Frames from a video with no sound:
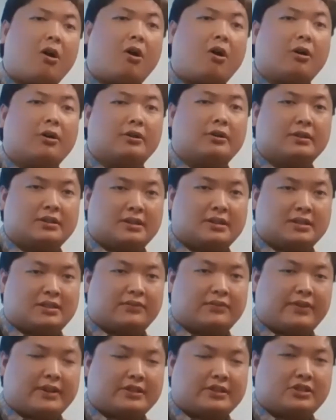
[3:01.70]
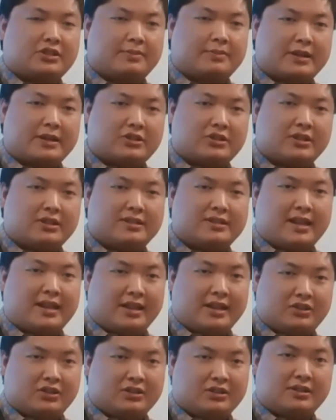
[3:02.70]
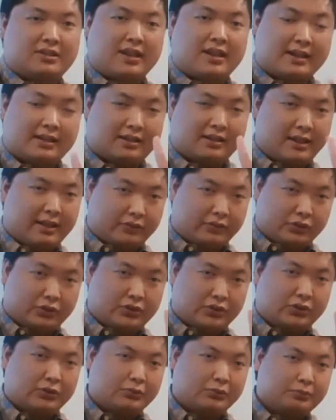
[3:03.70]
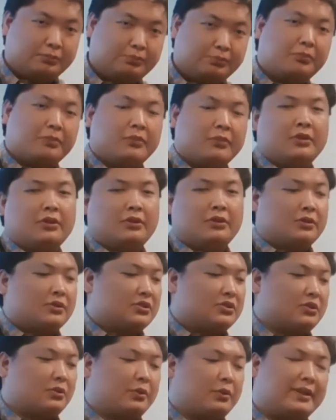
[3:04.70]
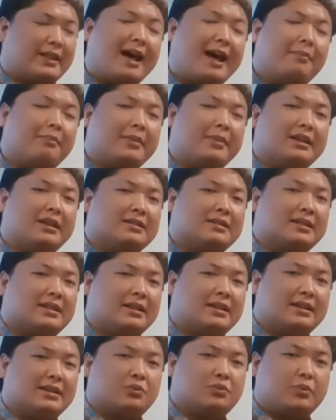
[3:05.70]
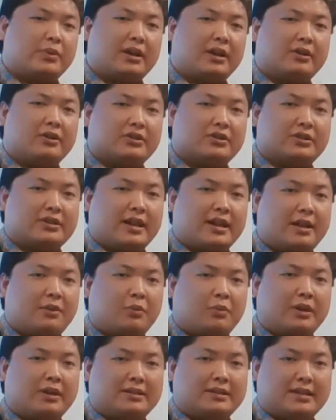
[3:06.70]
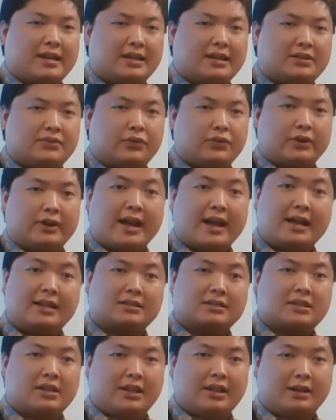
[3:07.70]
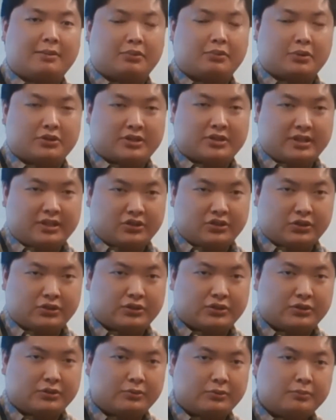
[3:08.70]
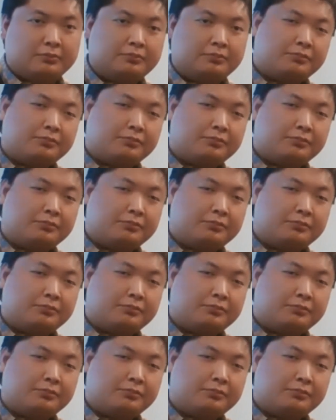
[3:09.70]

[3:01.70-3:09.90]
who are disinfection specialist agents at level 2. So what that means is we understand what it takes for enhanced cleaning procedures.